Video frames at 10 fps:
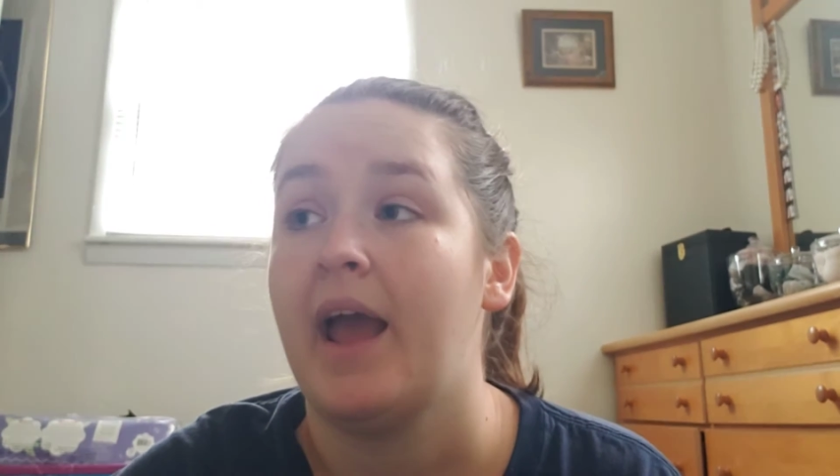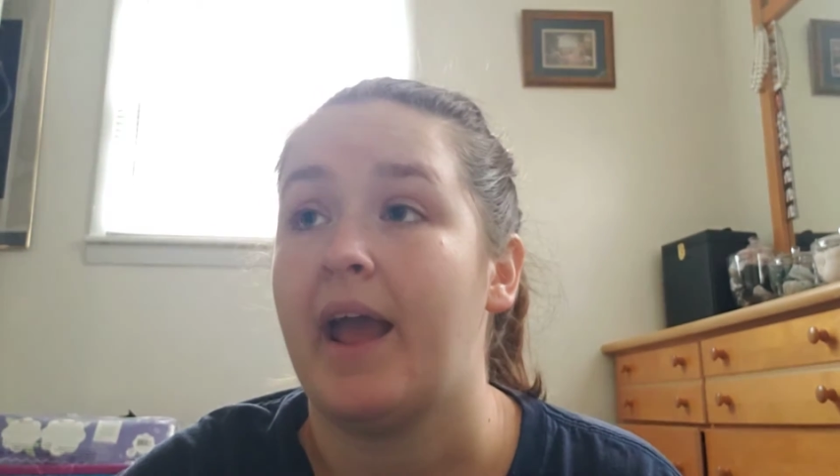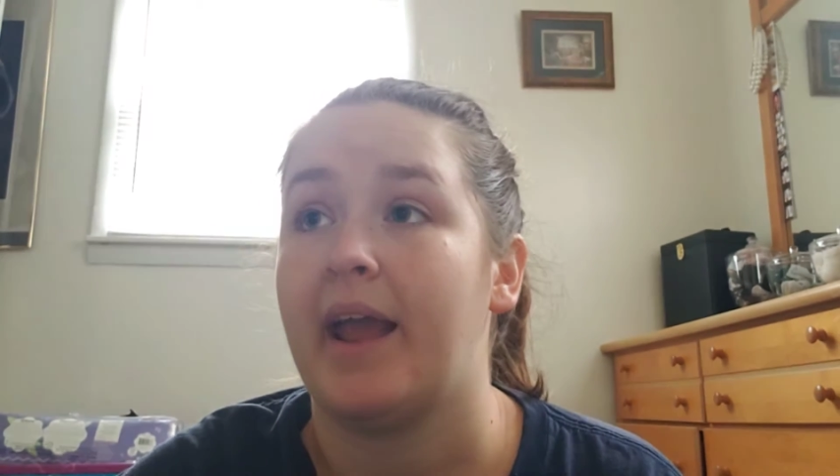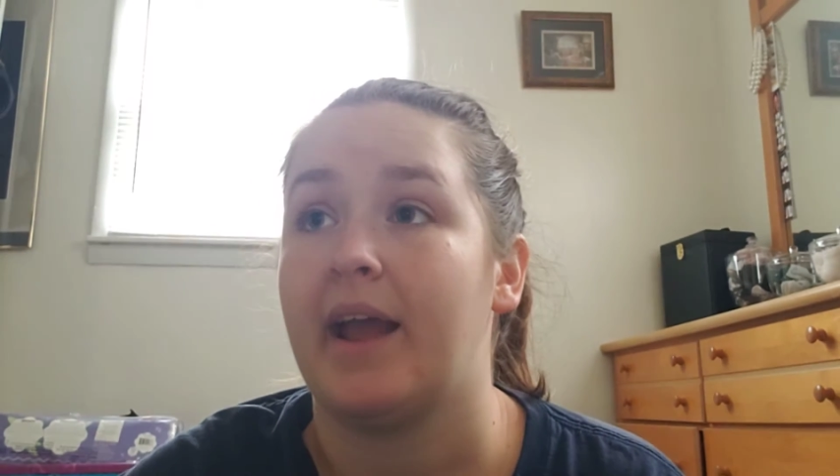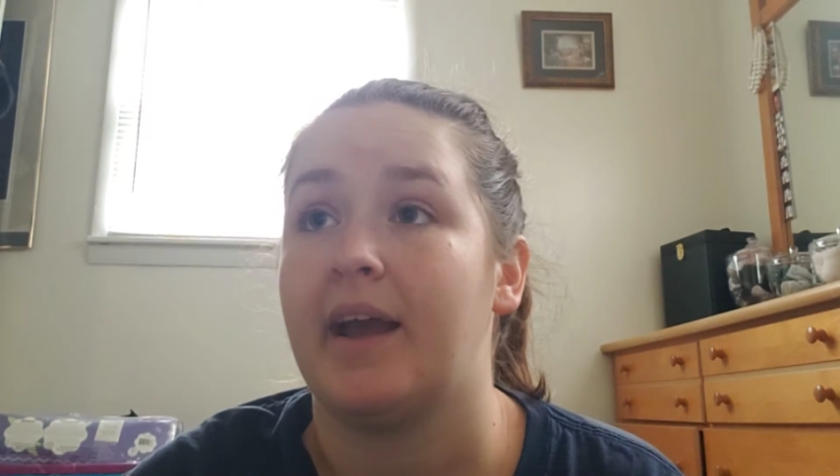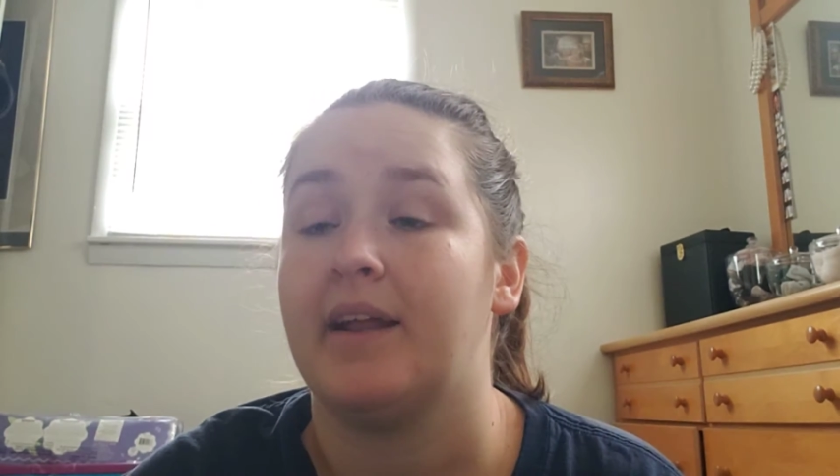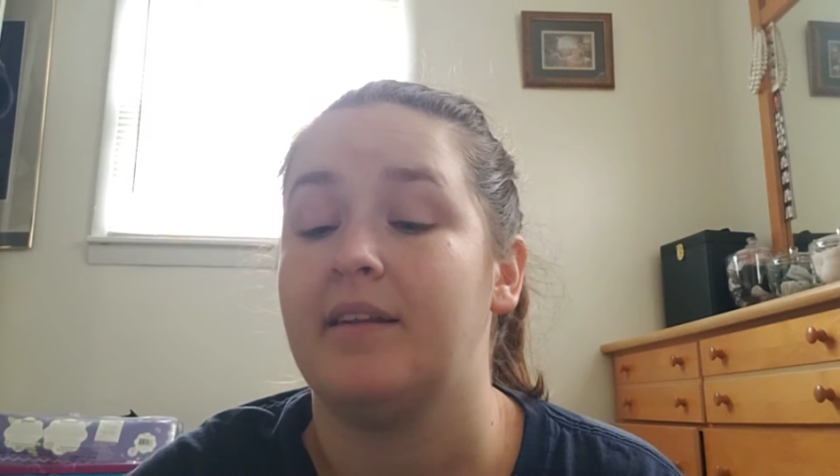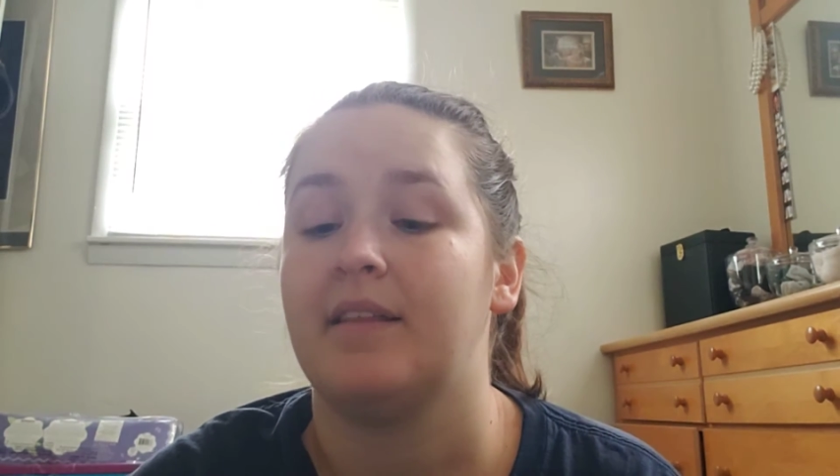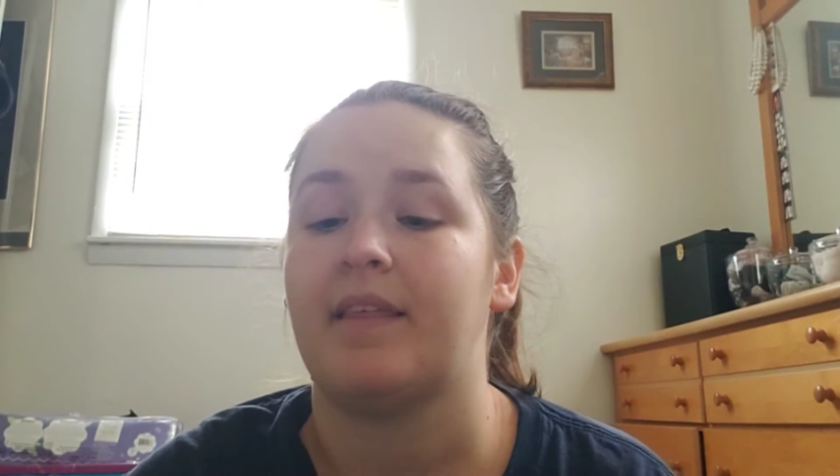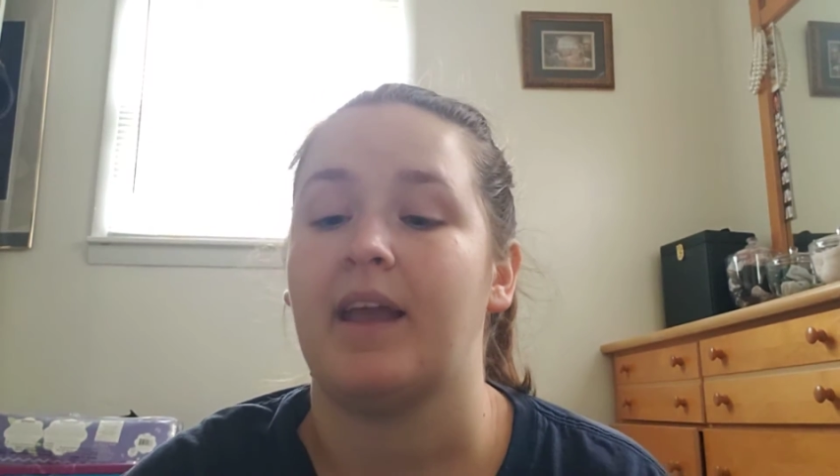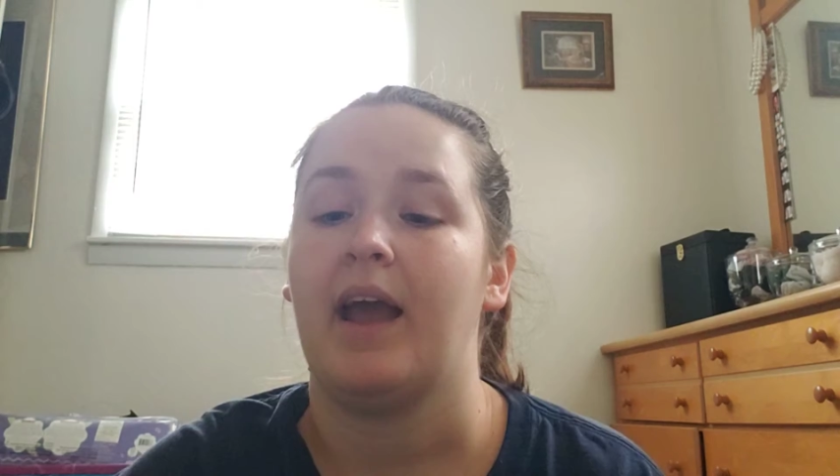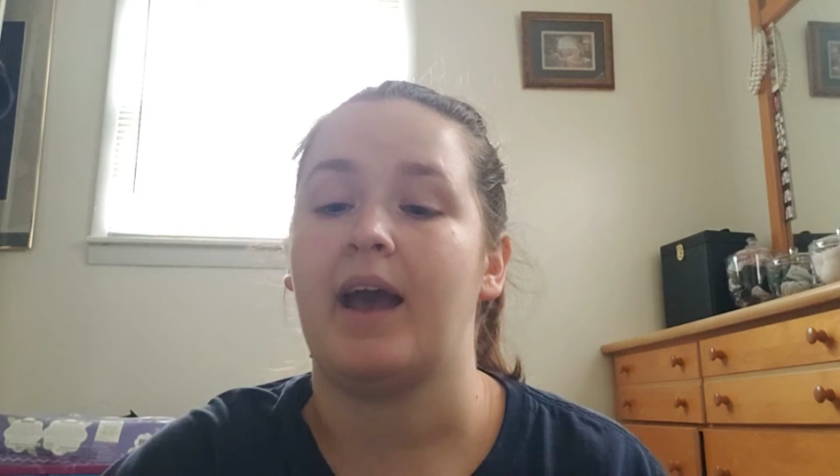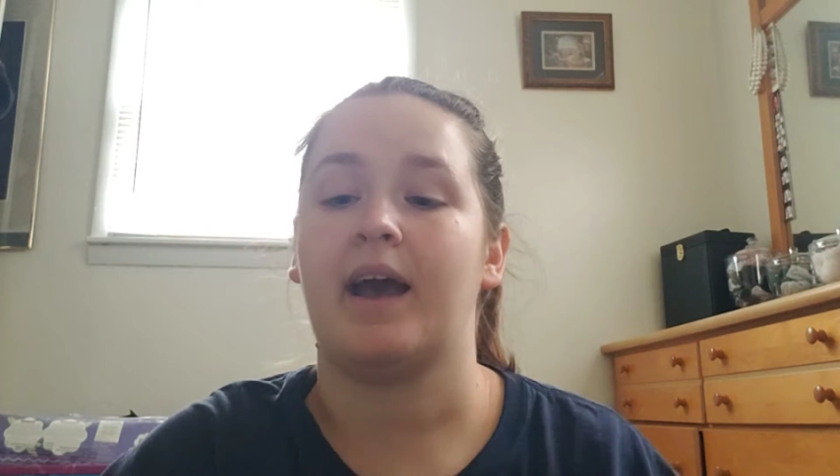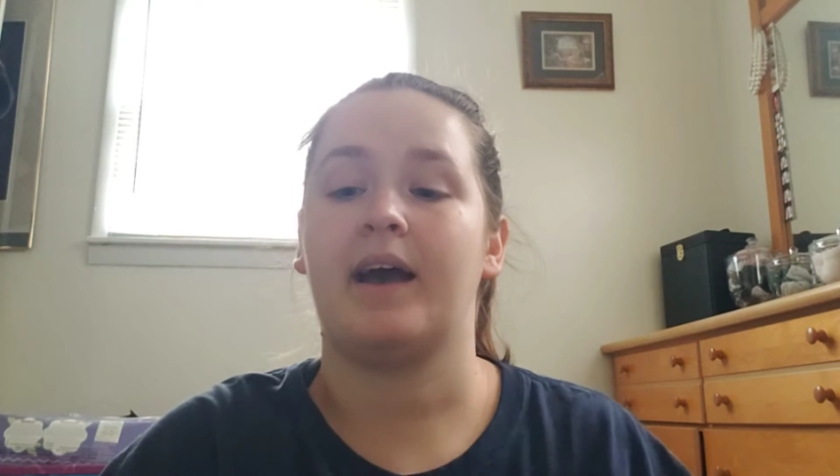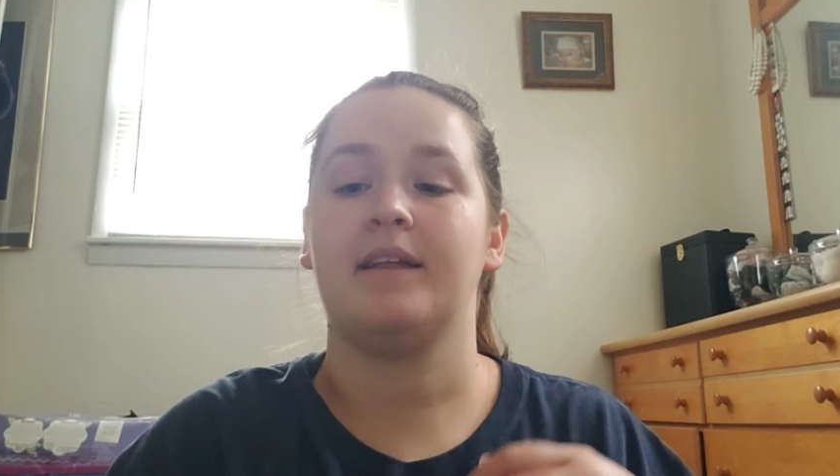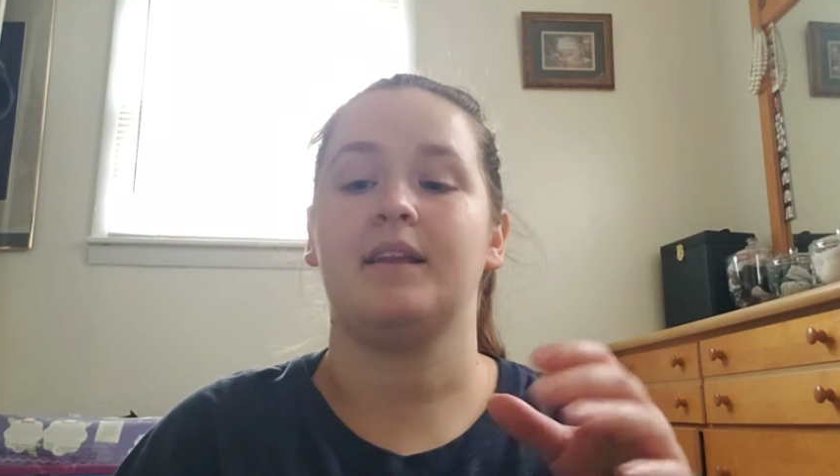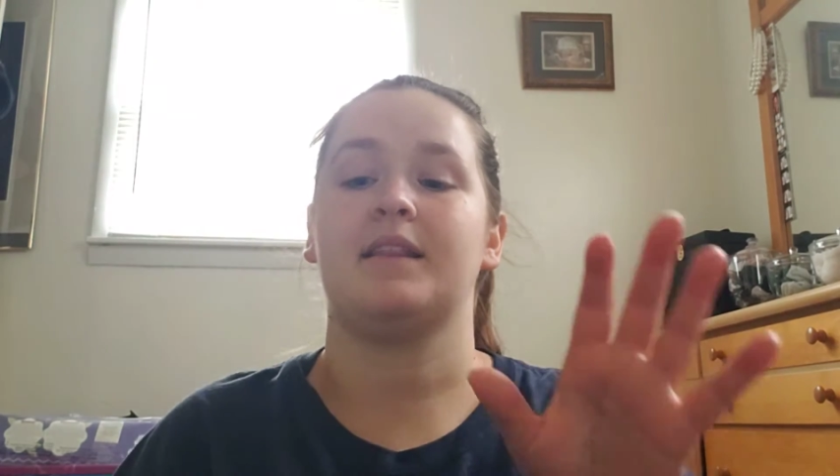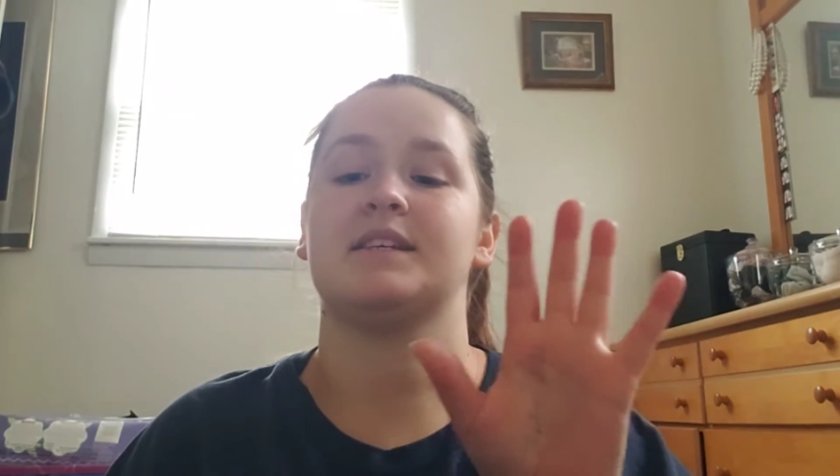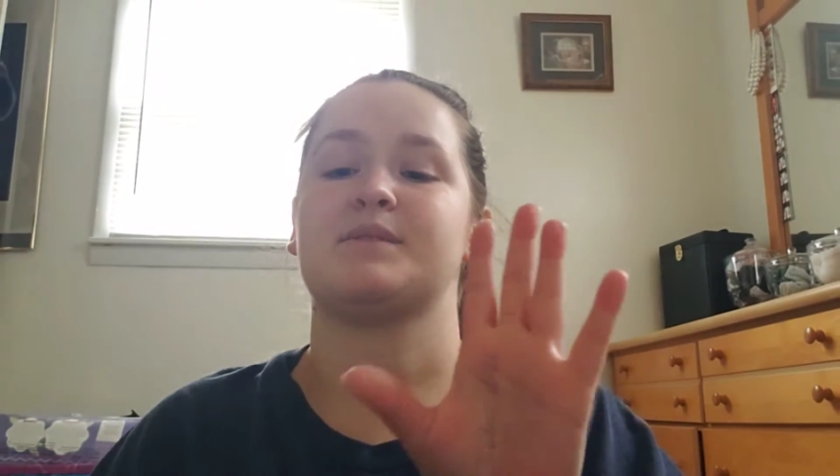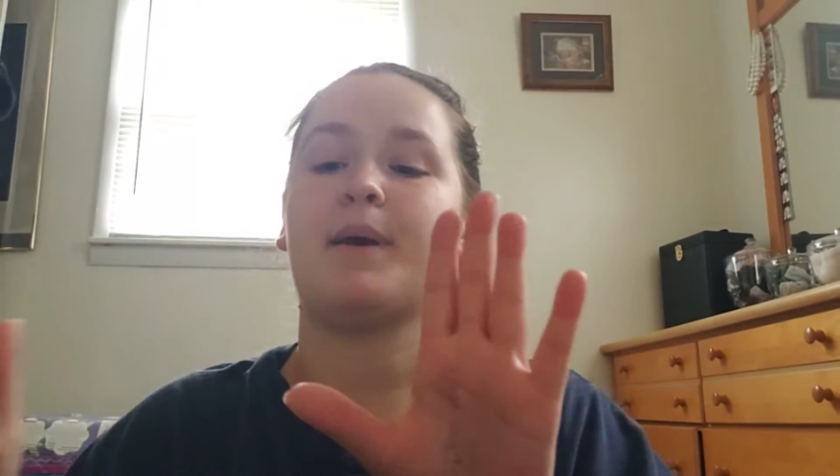and they had
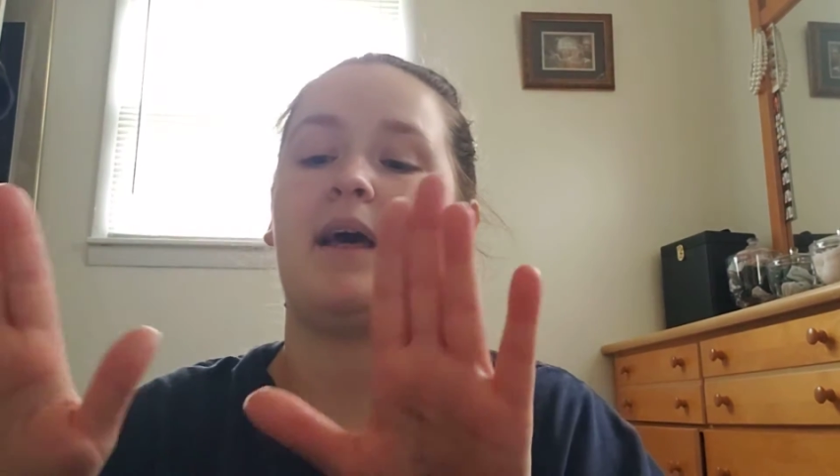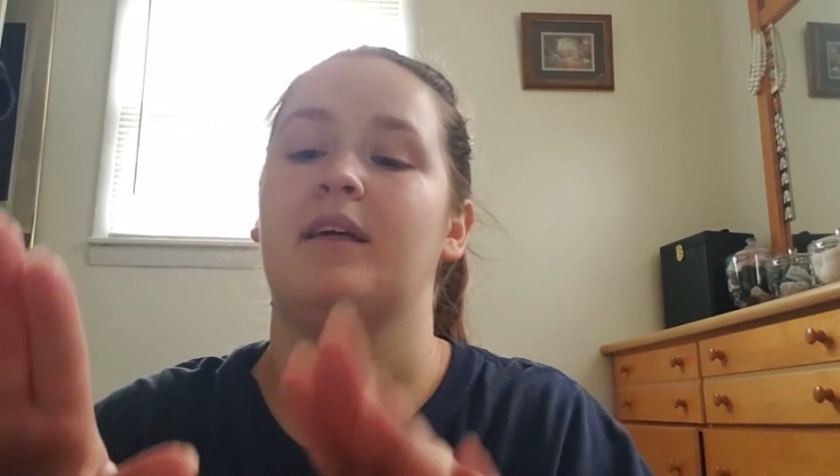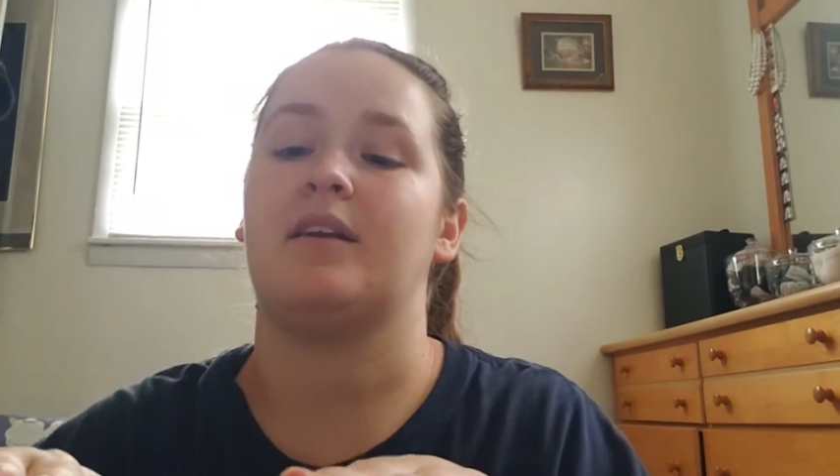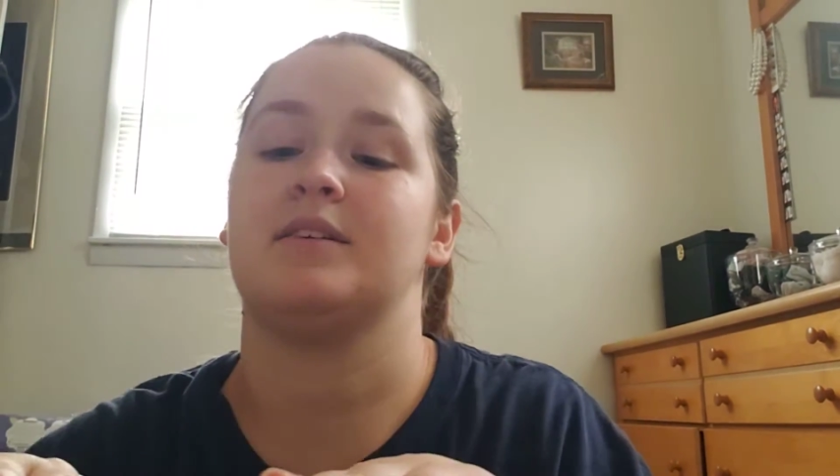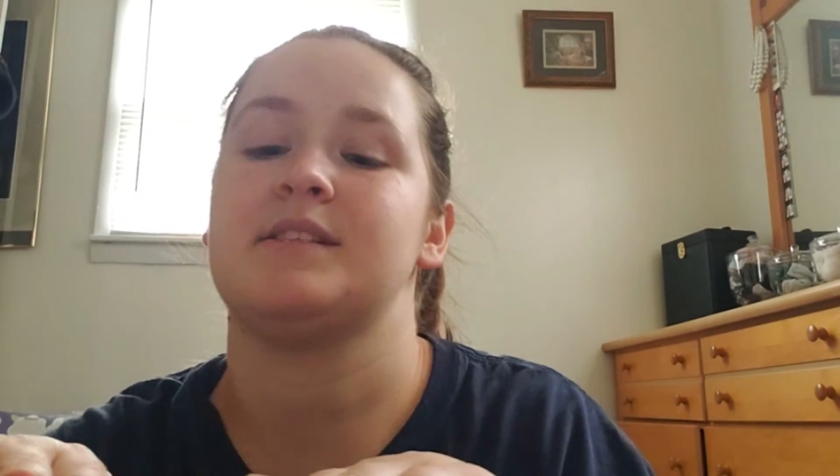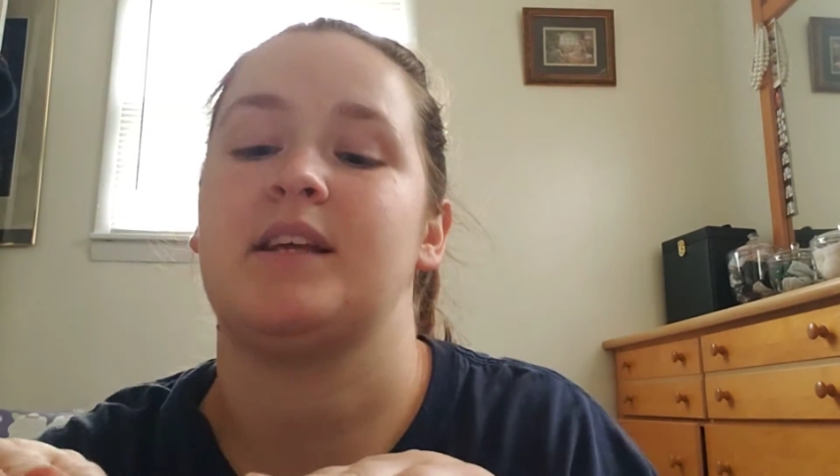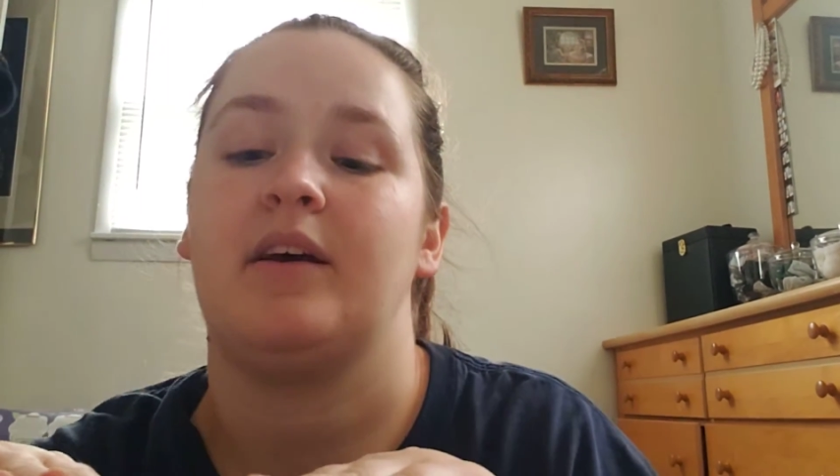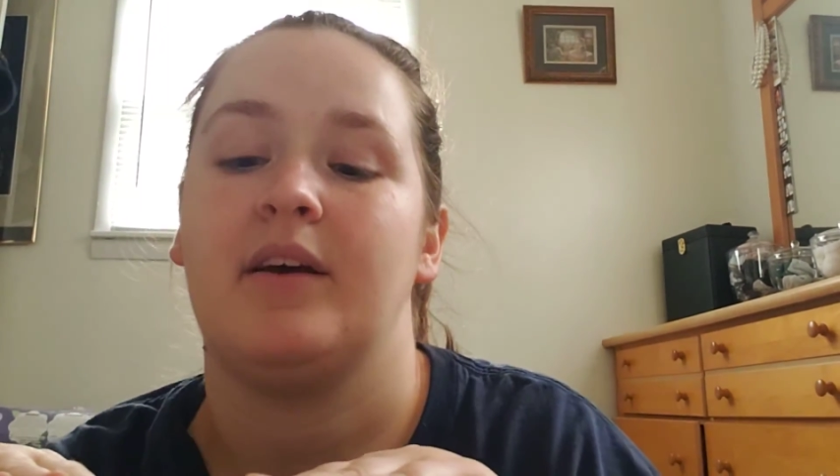this palette on sale.